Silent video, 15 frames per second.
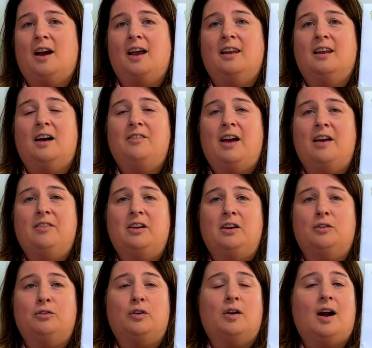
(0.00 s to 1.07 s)
I love having
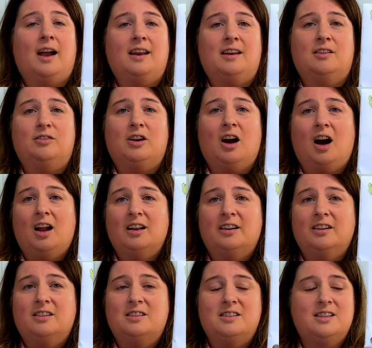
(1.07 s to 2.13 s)
a variety of
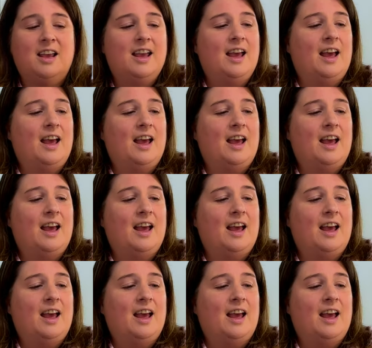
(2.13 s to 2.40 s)
colors